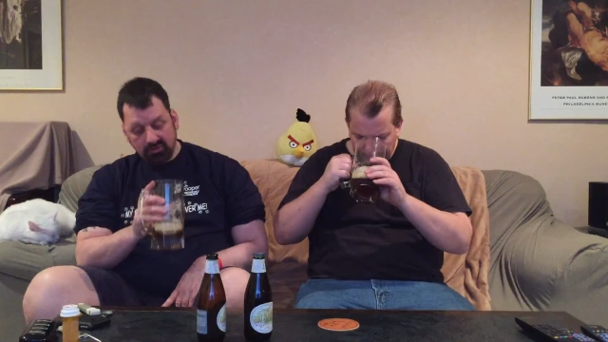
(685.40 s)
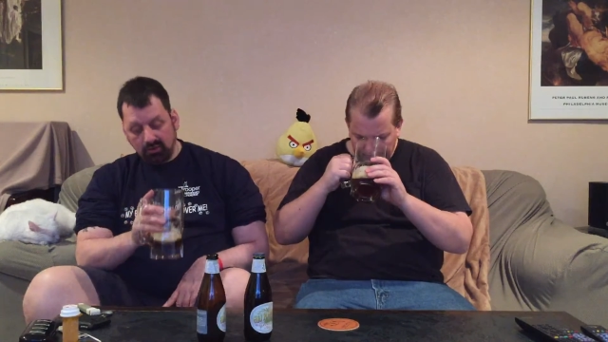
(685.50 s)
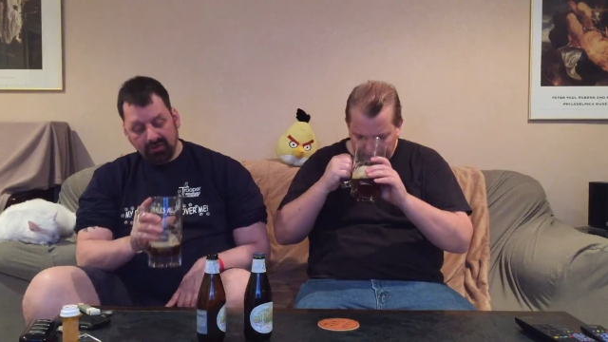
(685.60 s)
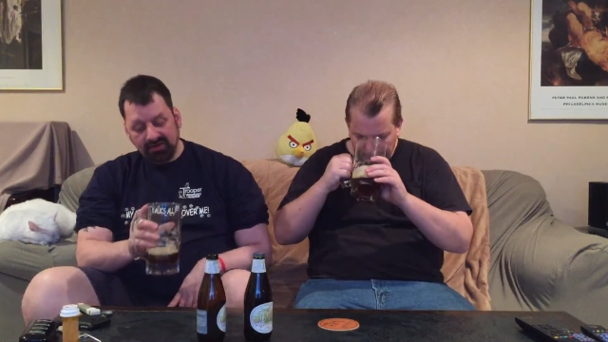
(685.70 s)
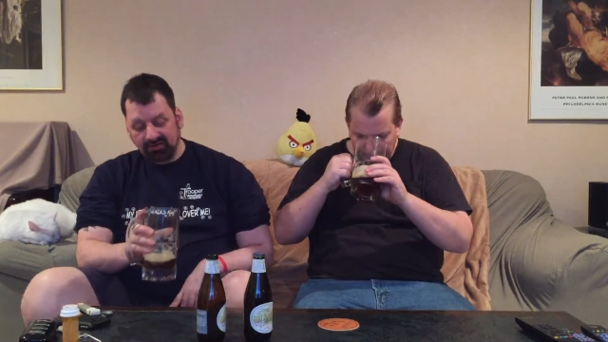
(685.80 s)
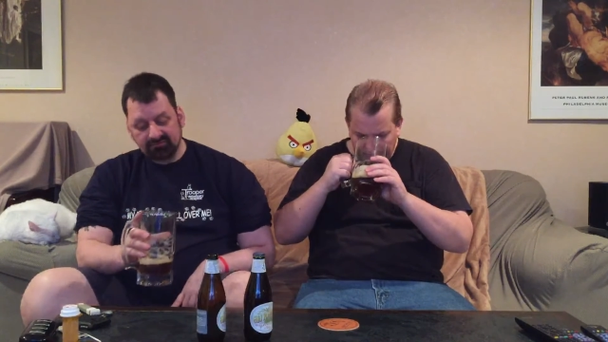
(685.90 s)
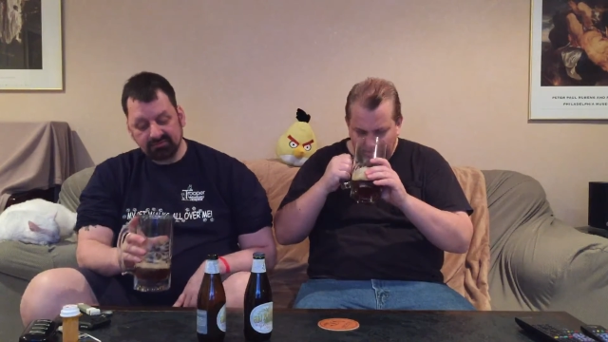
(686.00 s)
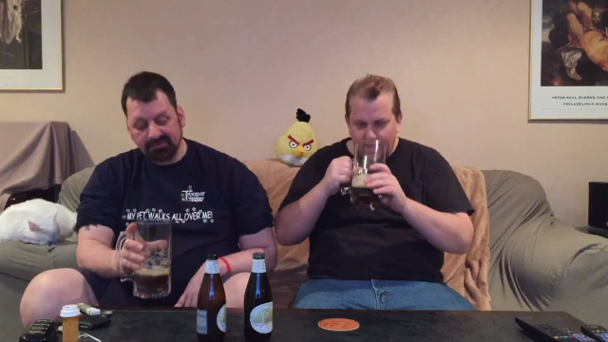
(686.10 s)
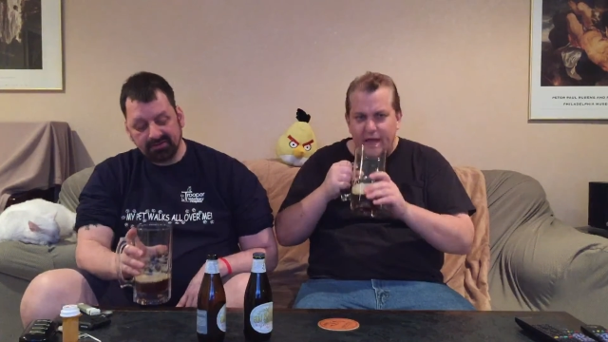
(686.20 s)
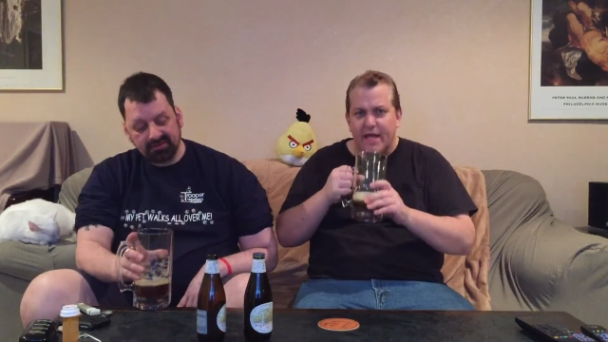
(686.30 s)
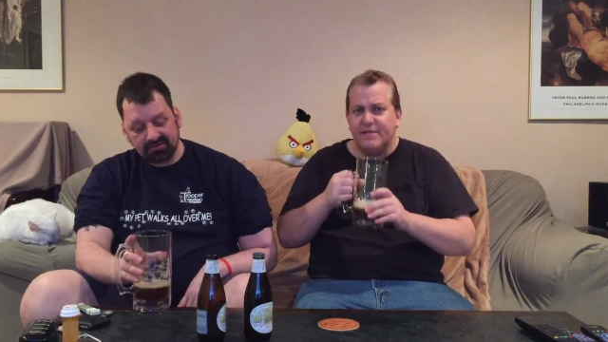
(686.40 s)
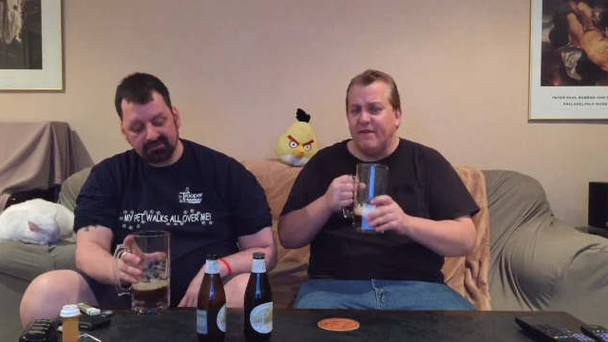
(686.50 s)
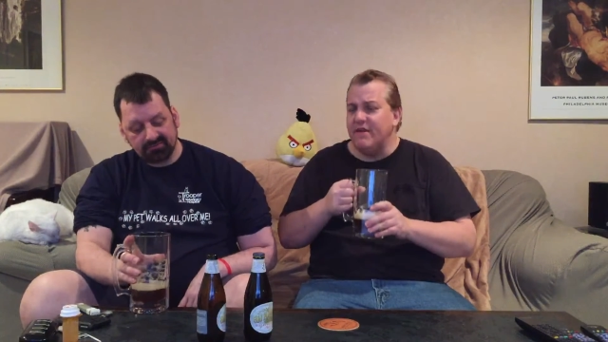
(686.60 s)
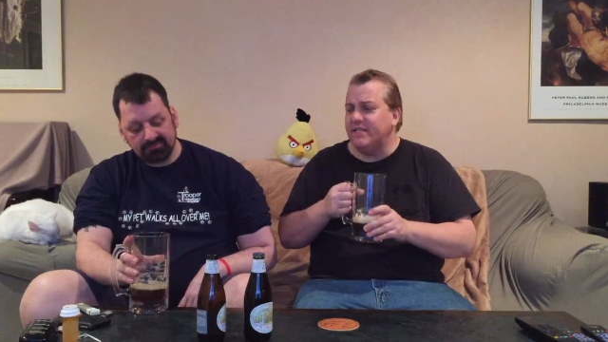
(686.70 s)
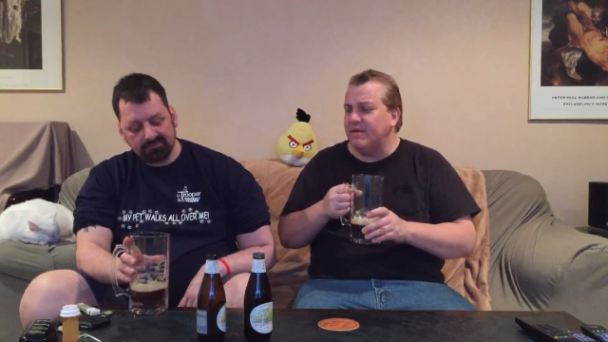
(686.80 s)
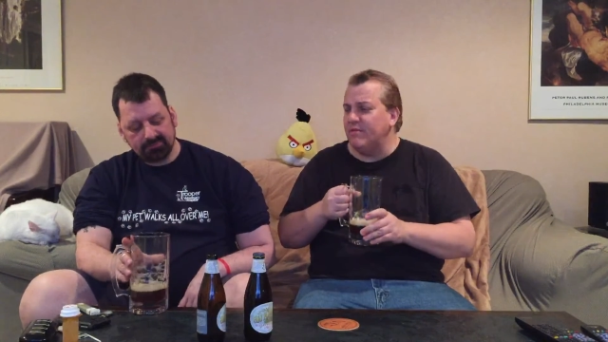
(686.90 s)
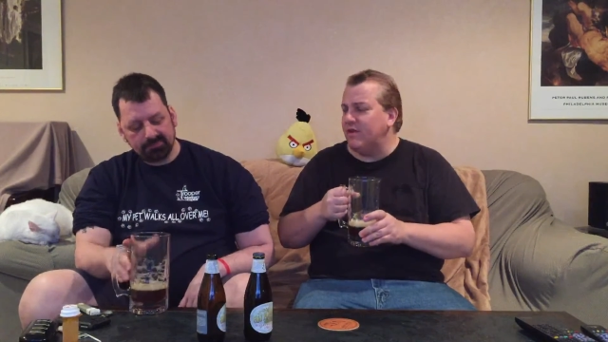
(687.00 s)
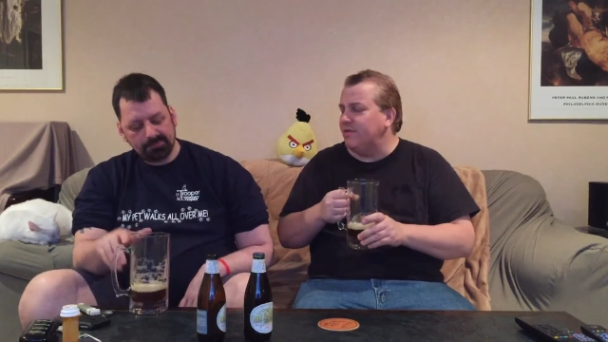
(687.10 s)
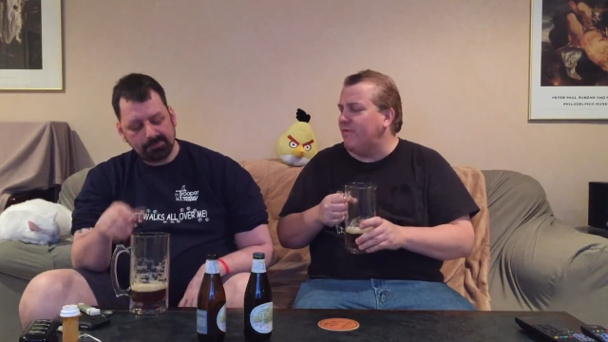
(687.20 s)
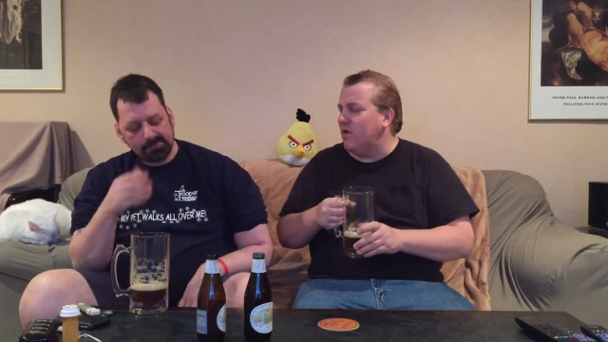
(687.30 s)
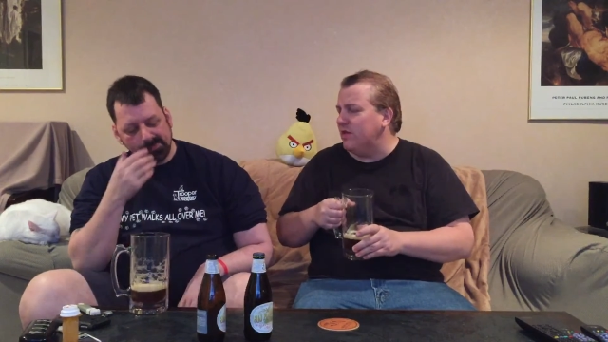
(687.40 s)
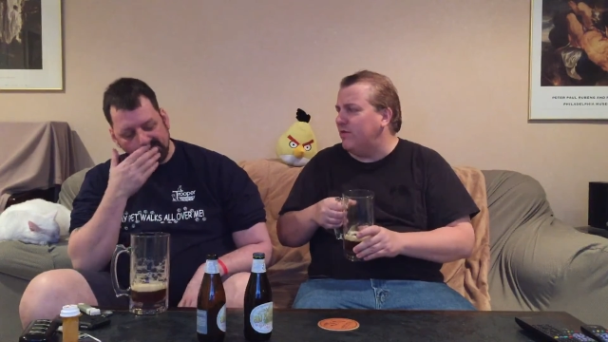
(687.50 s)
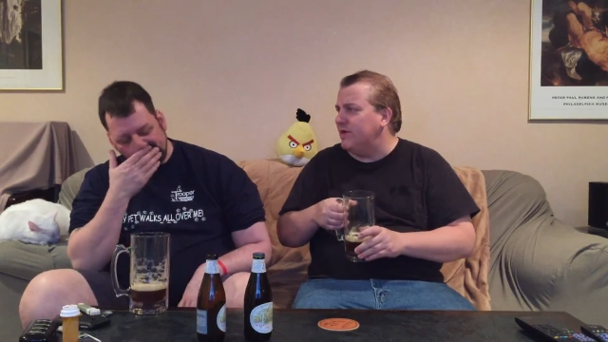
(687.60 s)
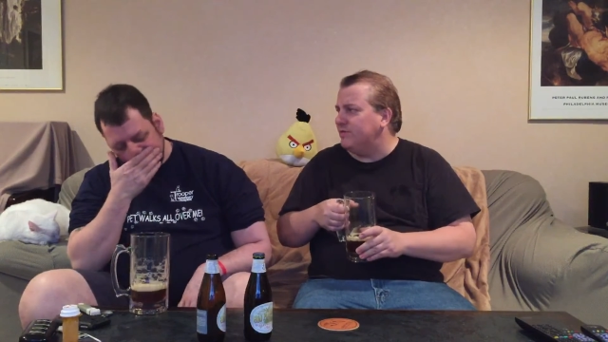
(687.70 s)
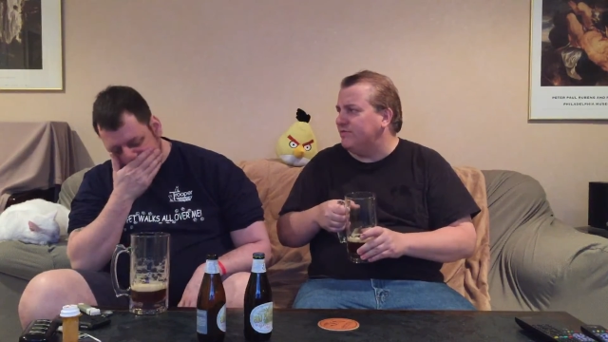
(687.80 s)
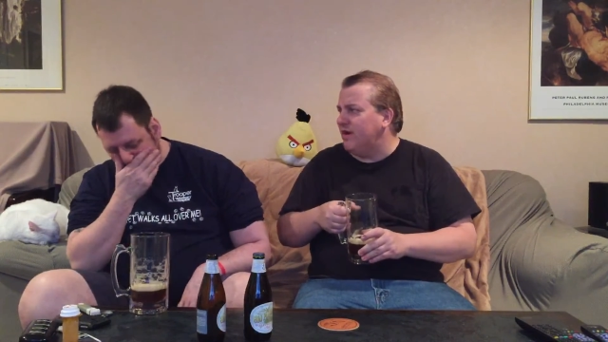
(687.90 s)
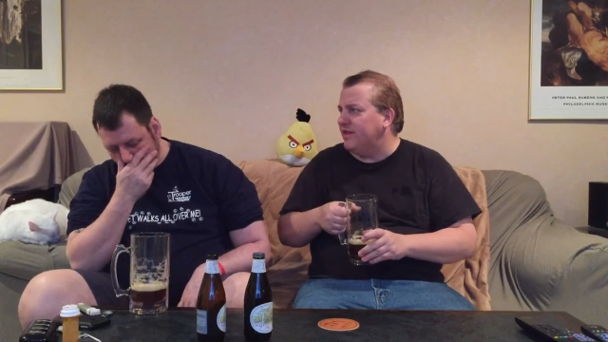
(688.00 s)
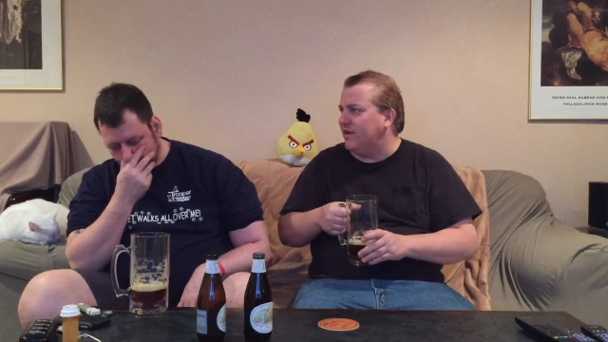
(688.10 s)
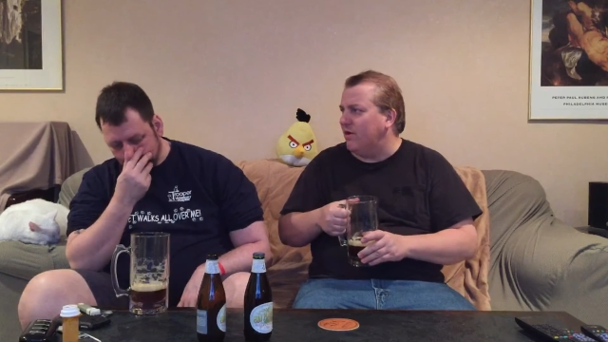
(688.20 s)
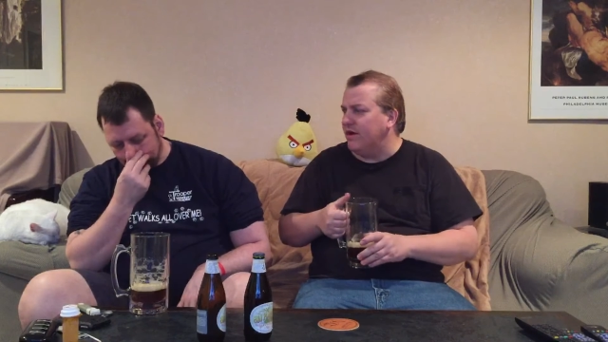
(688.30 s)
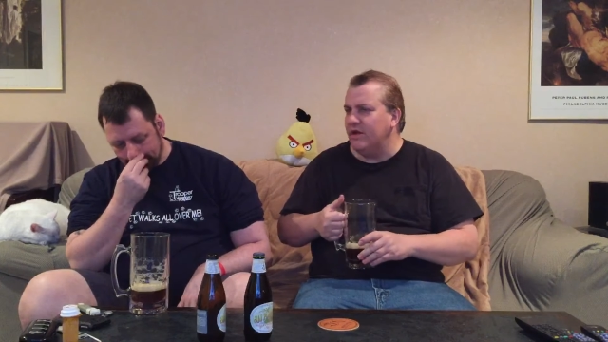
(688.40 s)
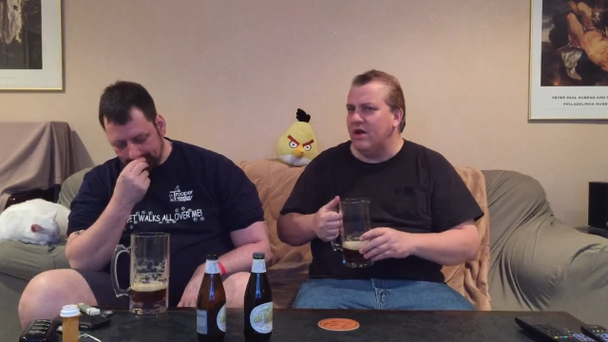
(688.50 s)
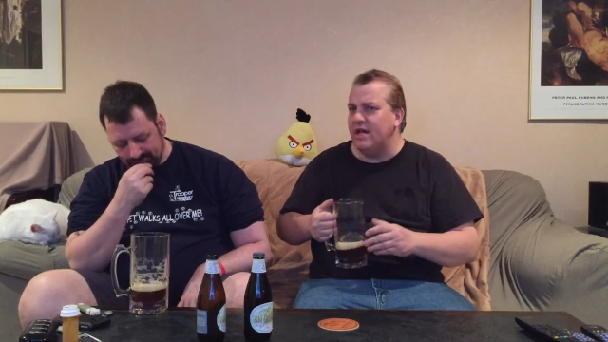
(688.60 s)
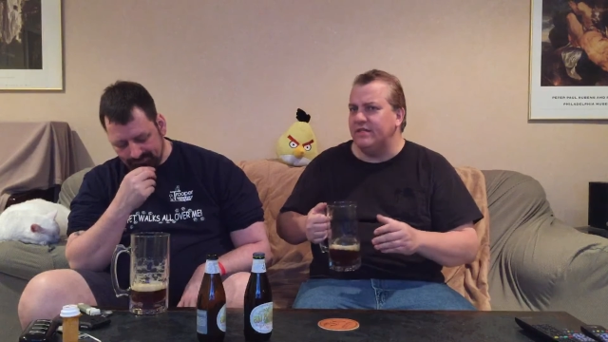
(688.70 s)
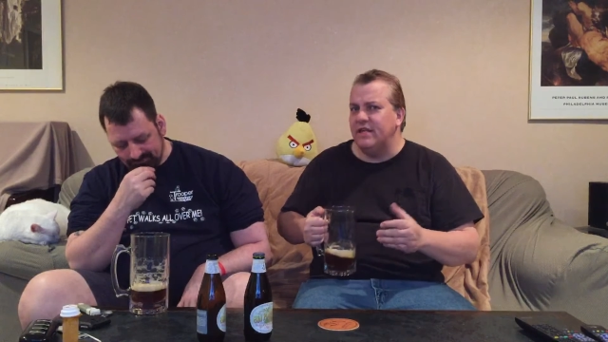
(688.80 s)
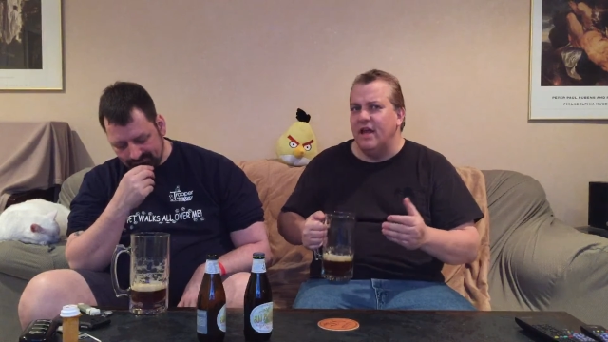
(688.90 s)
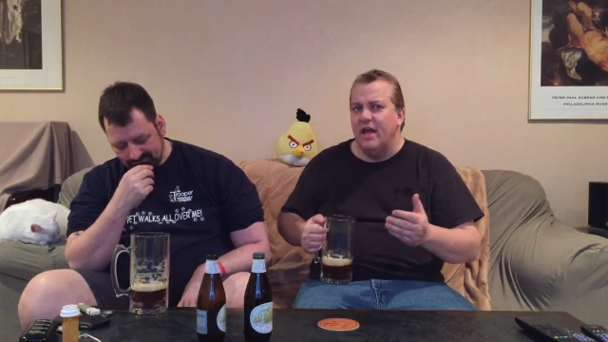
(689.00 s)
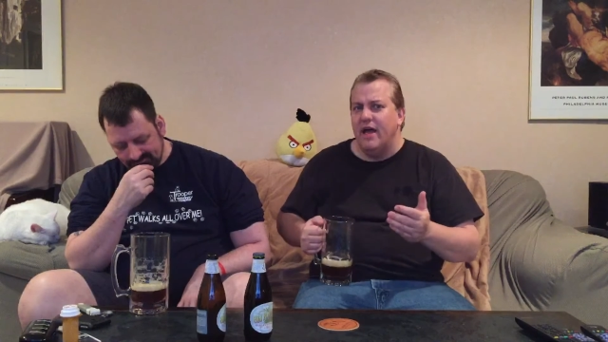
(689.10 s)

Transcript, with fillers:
Speaker 1: know. I'd have to be.
Speaker 2: It's very similar to the barley wines we tried though. You know, it's